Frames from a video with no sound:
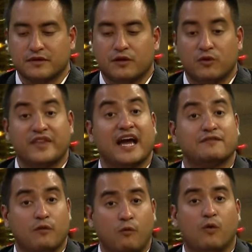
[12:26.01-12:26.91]
when they have
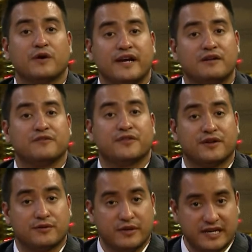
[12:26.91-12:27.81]
a warrant out for
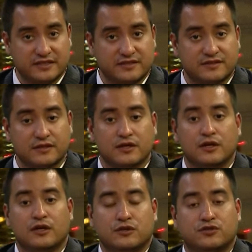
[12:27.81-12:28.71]
their arrest,
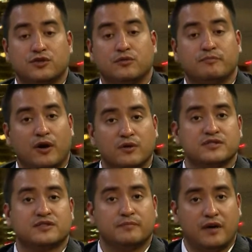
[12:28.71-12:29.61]
to
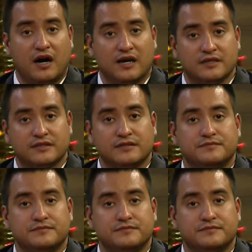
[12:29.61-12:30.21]
post the bond